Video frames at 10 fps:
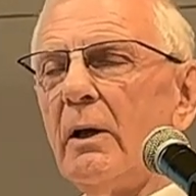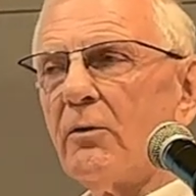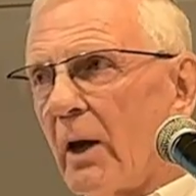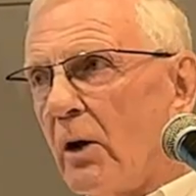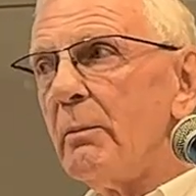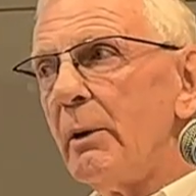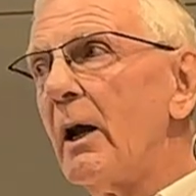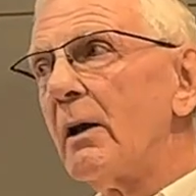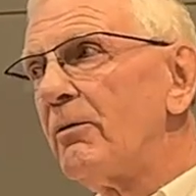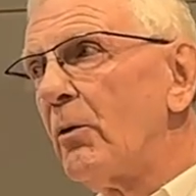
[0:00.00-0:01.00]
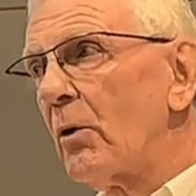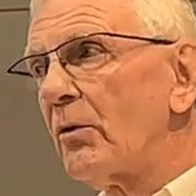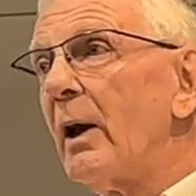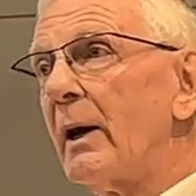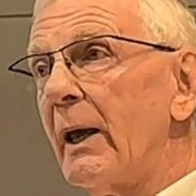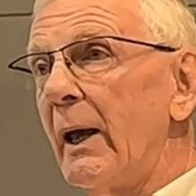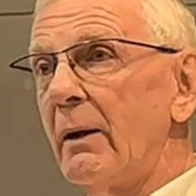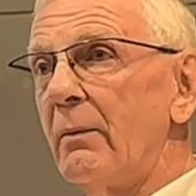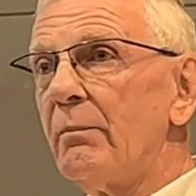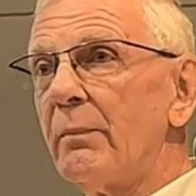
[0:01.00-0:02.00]
it's going to be done for us
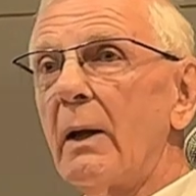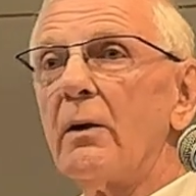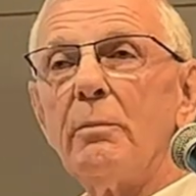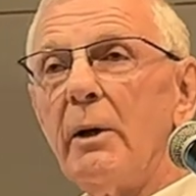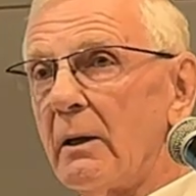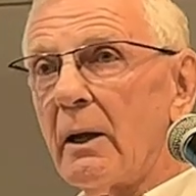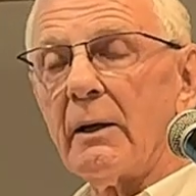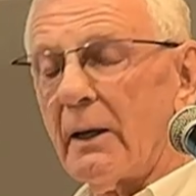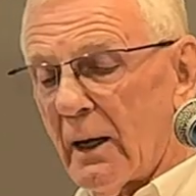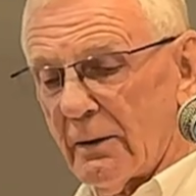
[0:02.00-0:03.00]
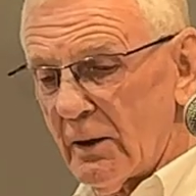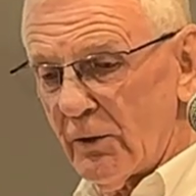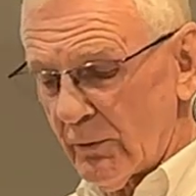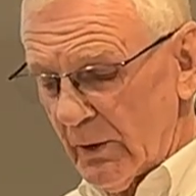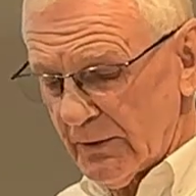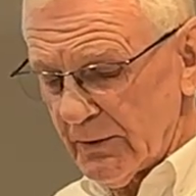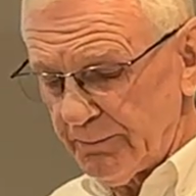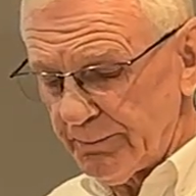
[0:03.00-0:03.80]
again, and it's being done in other districts.